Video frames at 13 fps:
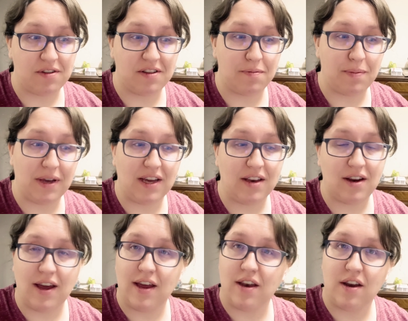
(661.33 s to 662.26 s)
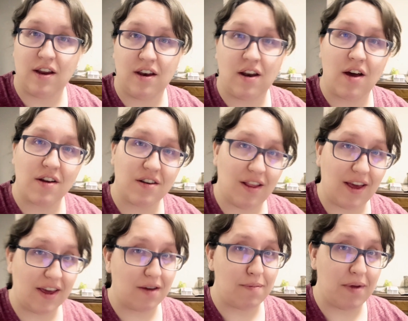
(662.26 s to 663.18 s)
speed, and it knocked
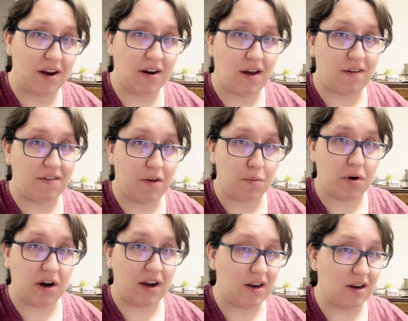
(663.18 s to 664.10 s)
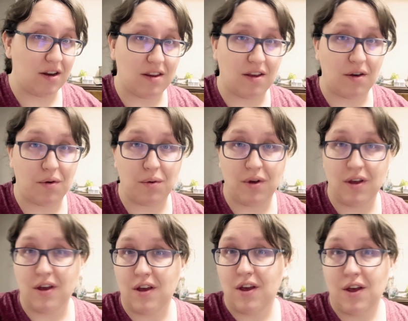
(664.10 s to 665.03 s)
like a minute off the print, so
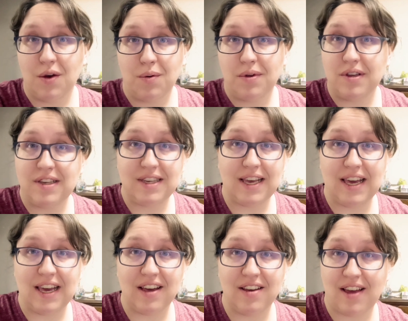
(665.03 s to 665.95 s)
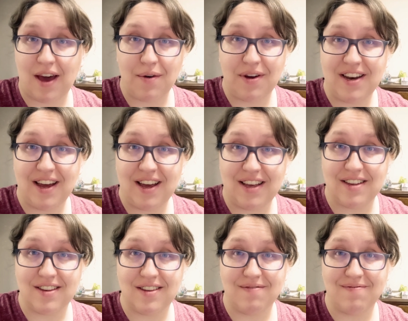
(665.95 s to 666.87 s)
we'll see how it
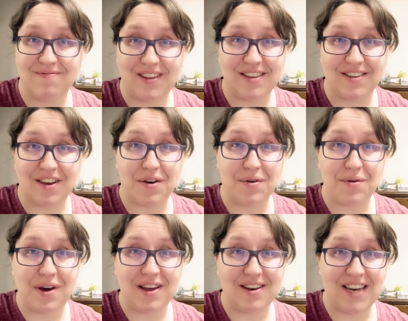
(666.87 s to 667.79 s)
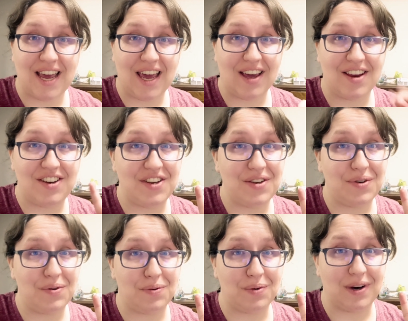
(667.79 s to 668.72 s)
does. Let's go take 2.